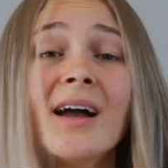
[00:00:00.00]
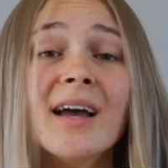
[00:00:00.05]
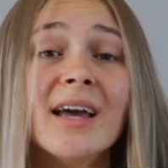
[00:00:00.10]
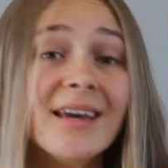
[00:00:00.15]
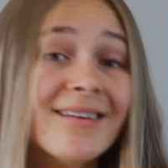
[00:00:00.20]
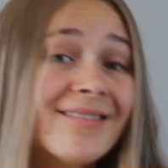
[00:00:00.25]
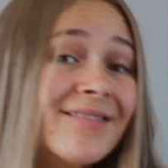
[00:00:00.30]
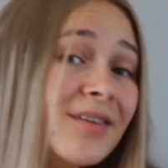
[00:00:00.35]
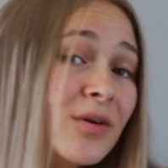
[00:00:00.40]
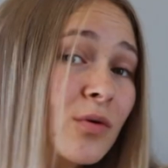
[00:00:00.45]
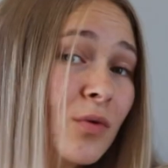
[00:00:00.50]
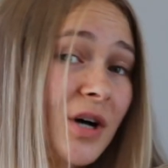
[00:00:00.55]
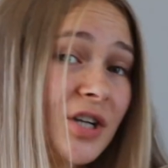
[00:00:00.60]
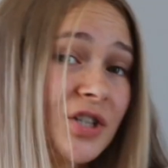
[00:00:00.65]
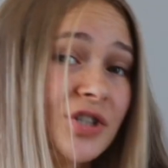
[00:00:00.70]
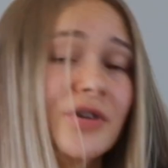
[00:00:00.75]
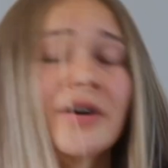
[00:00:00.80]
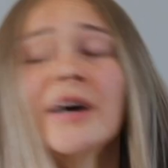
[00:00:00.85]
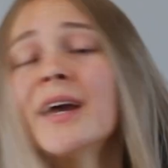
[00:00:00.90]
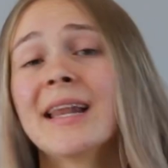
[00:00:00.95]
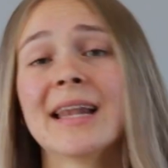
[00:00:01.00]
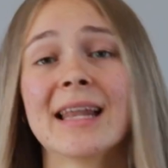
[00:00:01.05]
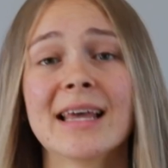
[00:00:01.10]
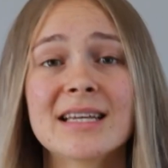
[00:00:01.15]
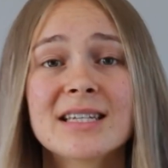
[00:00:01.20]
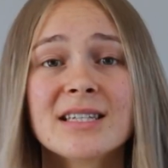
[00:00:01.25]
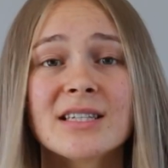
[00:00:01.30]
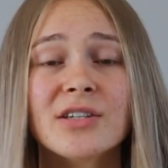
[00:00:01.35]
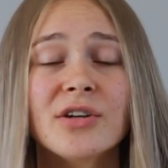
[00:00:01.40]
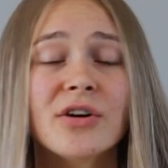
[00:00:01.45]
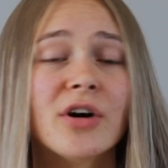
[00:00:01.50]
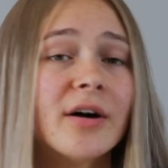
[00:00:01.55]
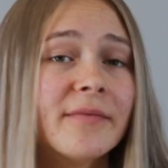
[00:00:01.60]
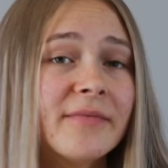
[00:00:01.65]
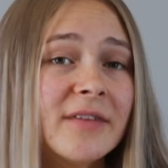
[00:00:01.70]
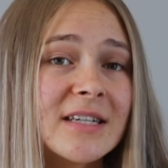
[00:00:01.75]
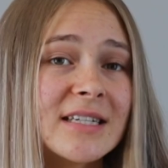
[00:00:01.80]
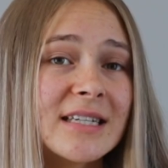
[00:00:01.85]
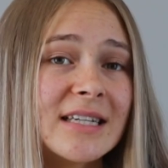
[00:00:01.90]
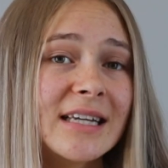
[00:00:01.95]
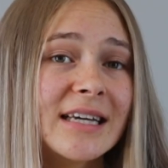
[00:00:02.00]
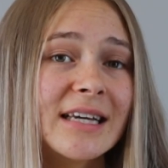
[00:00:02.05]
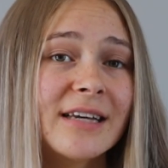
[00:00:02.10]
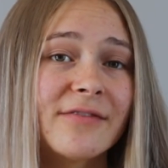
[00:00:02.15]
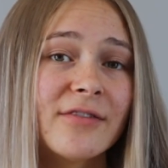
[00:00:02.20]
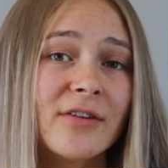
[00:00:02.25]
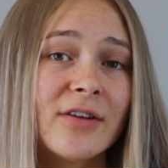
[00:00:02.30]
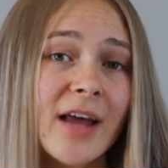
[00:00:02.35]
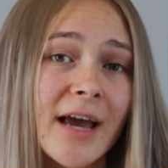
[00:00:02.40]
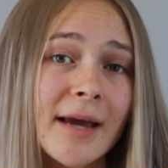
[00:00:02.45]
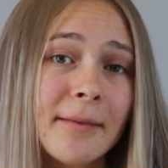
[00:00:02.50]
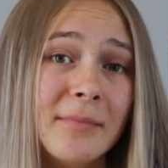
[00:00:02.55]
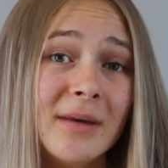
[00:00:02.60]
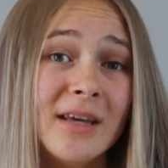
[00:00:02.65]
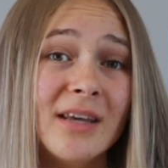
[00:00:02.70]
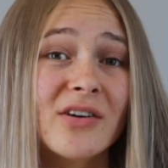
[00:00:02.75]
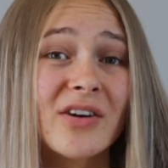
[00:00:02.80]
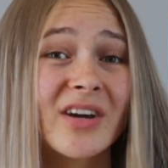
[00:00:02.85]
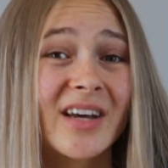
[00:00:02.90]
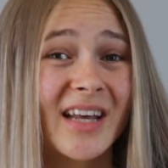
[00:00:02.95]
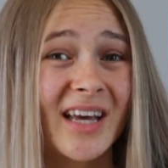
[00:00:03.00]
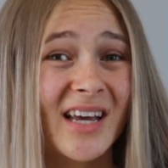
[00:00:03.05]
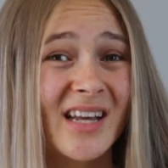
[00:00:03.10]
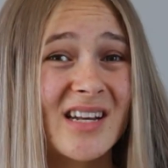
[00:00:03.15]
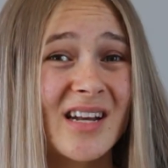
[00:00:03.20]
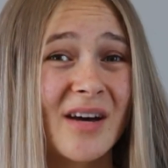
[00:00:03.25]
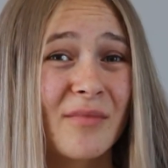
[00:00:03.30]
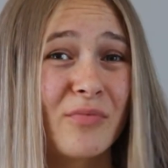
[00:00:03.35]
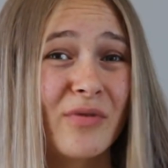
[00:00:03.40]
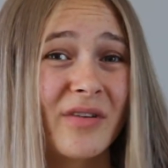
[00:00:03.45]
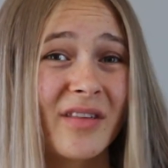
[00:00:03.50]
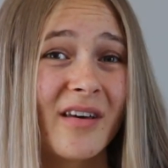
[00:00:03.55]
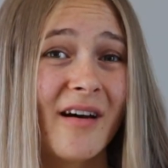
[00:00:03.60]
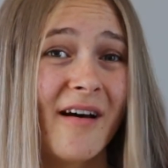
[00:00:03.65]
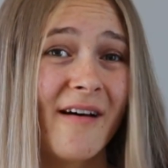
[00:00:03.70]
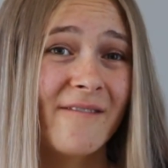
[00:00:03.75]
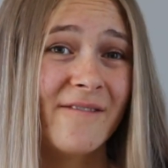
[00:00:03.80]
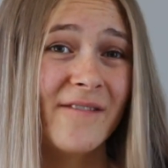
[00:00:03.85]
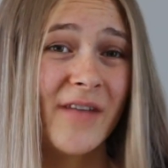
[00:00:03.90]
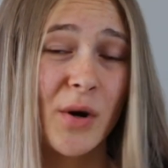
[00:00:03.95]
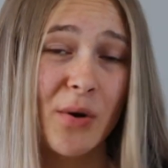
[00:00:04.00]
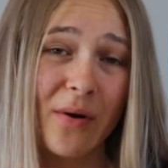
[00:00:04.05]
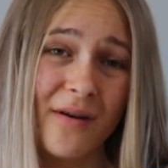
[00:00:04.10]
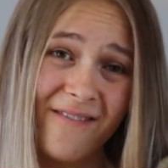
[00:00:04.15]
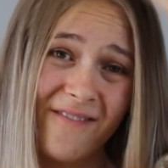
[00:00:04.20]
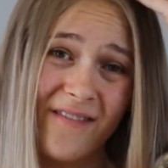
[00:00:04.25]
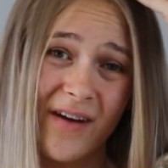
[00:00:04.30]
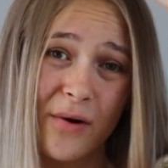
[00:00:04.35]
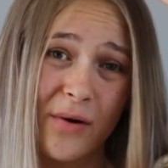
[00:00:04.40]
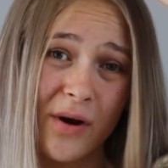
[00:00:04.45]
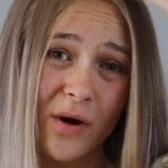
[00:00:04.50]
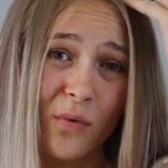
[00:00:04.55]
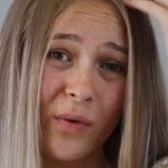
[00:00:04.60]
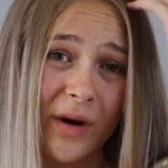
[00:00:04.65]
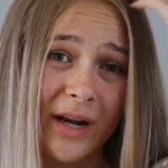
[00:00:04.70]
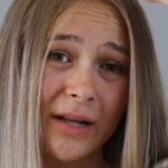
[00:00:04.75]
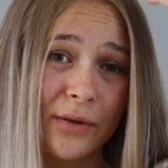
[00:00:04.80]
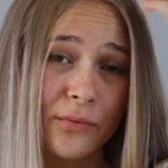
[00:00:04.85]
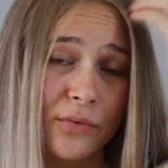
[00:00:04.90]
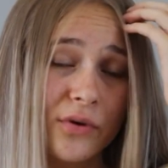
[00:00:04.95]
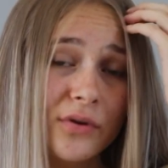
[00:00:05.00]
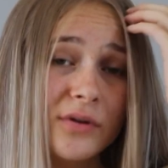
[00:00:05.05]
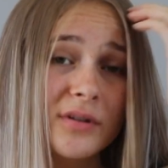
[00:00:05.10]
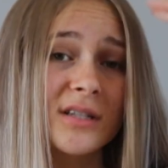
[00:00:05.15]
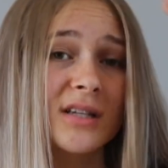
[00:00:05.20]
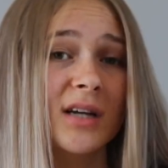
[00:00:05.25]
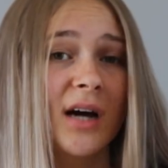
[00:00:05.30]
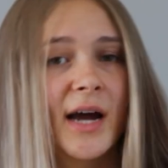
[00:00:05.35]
If you wash your hair less, you obviously, if you're like me, you're gonna end up with very oily roots.